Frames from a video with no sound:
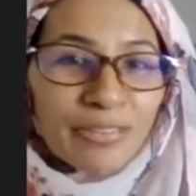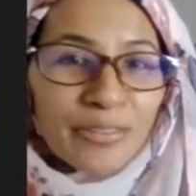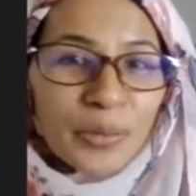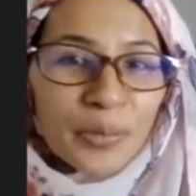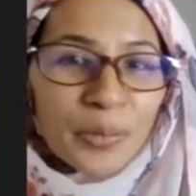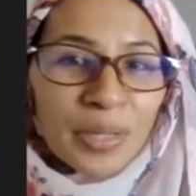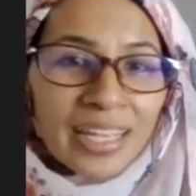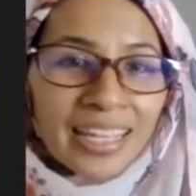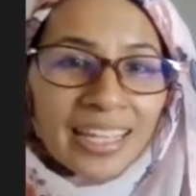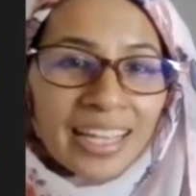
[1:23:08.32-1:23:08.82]

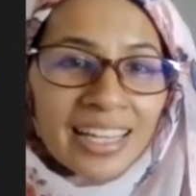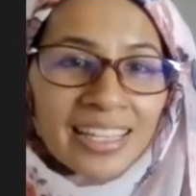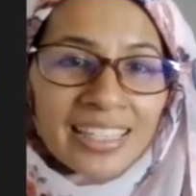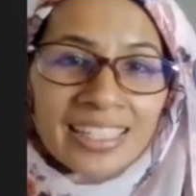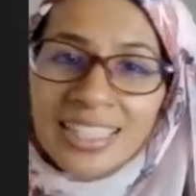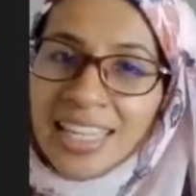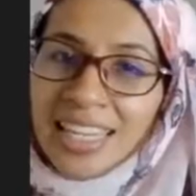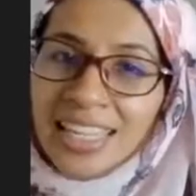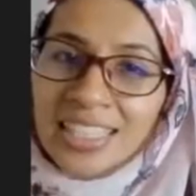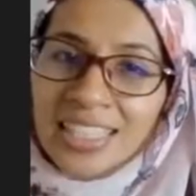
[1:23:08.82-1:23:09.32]
wonderful
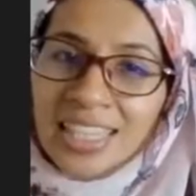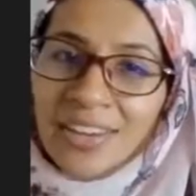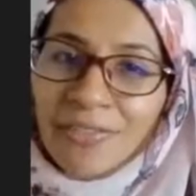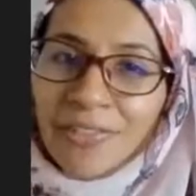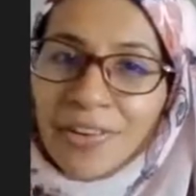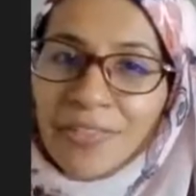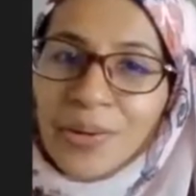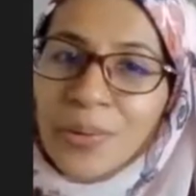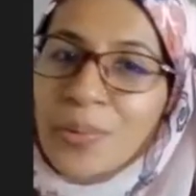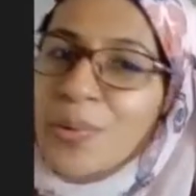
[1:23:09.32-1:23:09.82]
weekend. Stay
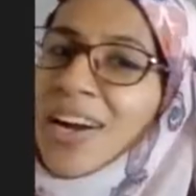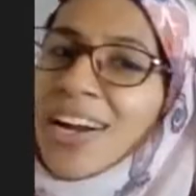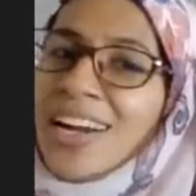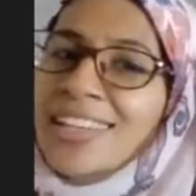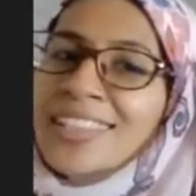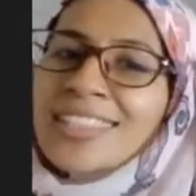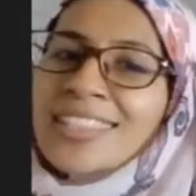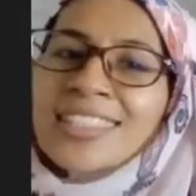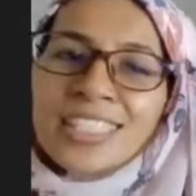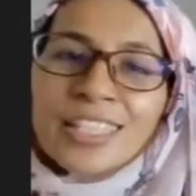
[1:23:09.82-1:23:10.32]
safe,
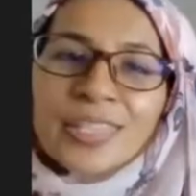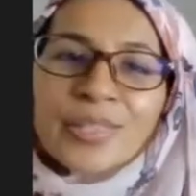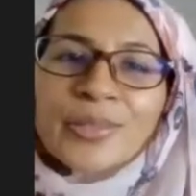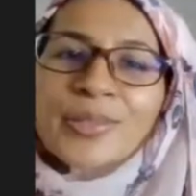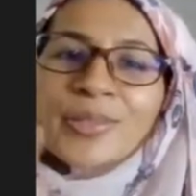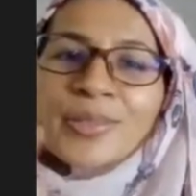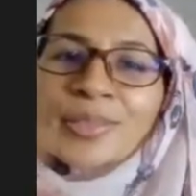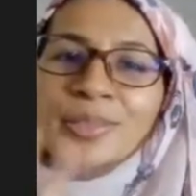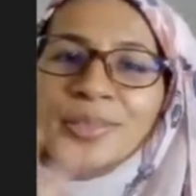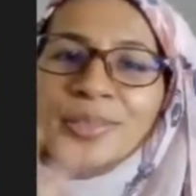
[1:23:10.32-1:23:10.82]
everyone.
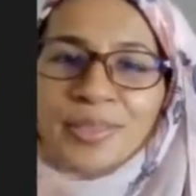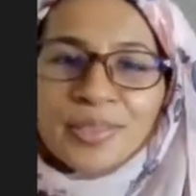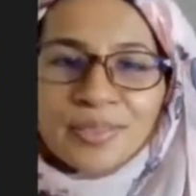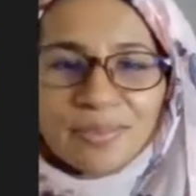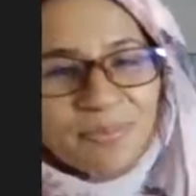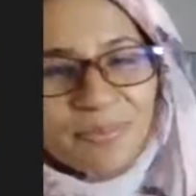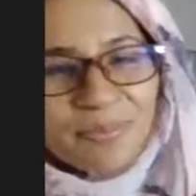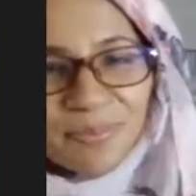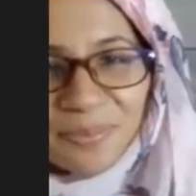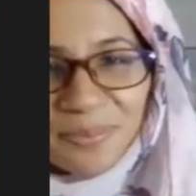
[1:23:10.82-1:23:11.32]
See
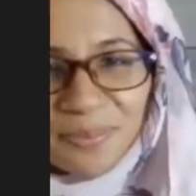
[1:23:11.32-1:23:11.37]
you.